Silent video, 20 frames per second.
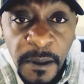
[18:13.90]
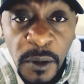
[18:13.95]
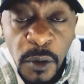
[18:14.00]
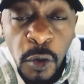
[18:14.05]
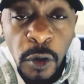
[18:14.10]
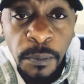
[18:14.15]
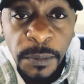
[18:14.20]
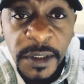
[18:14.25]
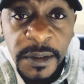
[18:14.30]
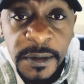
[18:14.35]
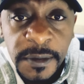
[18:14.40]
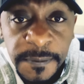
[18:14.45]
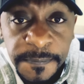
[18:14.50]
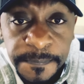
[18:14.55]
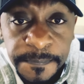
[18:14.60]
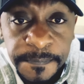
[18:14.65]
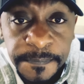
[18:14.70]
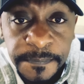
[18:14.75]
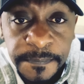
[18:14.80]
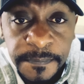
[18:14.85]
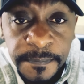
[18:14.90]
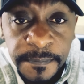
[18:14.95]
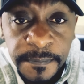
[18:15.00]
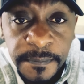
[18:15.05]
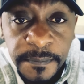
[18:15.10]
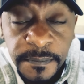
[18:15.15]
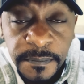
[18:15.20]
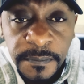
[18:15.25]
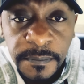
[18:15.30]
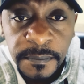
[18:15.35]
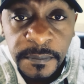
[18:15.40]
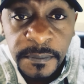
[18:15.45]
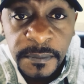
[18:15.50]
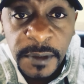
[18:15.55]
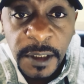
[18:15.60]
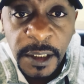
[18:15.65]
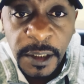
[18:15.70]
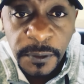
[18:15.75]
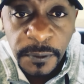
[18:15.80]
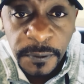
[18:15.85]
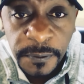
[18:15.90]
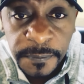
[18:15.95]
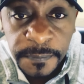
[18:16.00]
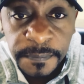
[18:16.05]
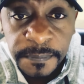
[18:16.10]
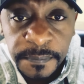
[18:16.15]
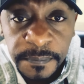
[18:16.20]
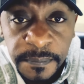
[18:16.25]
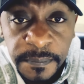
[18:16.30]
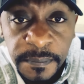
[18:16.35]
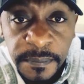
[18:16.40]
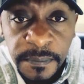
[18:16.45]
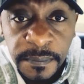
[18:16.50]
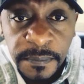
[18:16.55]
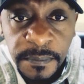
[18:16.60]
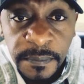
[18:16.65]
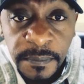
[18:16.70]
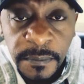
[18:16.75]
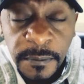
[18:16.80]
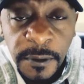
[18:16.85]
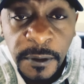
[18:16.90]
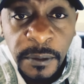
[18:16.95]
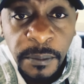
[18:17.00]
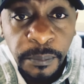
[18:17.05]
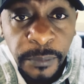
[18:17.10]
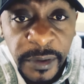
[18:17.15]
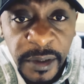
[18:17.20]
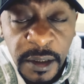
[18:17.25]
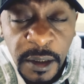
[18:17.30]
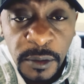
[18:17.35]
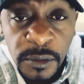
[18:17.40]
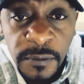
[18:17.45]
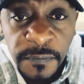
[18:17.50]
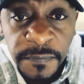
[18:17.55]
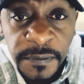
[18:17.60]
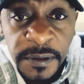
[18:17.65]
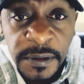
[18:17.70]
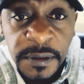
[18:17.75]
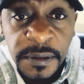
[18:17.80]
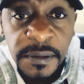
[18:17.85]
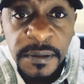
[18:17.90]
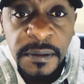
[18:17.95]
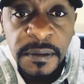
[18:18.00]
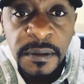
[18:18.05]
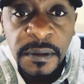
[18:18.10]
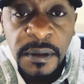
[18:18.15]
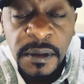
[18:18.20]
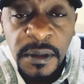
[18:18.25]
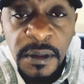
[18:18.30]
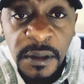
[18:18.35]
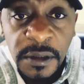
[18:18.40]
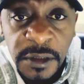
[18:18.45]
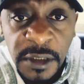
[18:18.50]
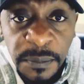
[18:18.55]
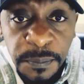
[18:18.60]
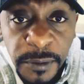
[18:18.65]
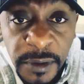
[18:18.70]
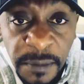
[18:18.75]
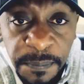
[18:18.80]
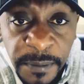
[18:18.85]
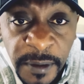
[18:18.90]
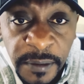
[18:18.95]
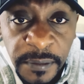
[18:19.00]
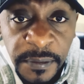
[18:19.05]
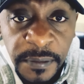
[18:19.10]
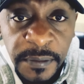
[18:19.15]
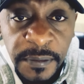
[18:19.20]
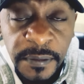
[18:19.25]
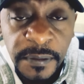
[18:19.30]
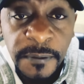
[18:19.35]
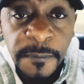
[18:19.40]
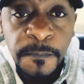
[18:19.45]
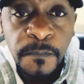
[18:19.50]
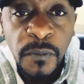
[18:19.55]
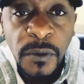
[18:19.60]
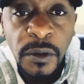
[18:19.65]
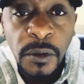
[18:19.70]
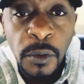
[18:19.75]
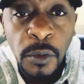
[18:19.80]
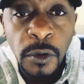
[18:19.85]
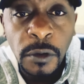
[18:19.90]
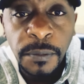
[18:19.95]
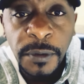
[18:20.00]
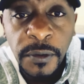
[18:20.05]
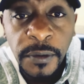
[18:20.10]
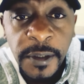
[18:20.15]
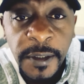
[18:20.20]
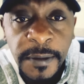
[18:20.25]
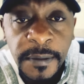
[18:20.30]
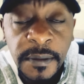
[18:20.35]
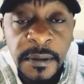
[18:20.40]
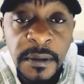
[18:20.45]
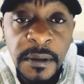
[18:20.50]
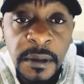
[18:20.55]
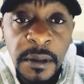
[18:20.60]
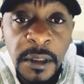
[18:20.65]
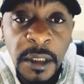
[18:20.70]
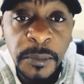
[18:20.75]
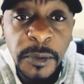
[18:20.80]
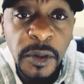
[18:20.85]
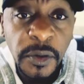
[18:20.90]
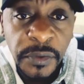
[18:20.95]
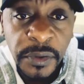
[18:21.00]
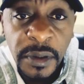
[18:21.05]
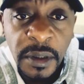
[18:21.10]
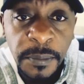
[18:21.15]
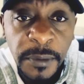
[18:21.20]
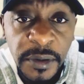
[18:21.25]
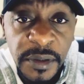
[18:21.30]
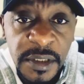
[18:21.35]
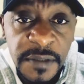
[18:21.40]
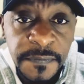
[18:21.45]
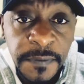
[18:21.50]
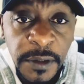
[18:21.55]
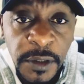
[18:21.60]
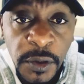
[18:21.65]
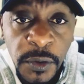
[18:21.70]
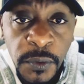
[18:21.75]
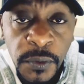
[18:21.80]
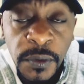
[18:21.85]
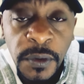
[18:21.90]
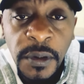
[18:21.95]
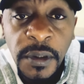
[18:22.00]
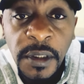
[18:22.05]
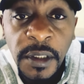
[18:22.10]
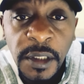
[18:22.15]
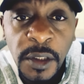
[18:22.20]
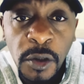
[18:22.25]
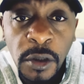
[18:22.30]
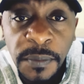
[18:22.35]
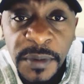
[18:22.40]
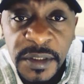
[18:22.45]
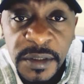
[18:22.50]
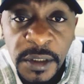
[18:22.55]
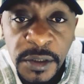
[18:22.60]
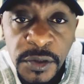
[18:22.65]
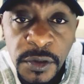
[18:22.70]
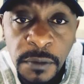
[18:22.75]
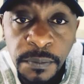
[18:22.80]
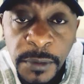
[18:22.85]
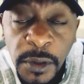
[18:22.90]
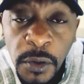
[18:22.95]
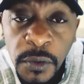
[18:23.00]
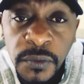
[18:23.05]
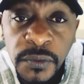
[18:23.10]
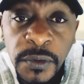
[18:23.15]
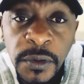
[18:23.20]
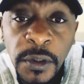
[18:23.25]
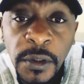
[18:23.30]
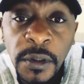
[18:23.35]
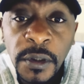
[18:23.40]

commit, heal, break out of it, jump on the path, you're going to be okay. Let me know what you think about this video in the comment section below.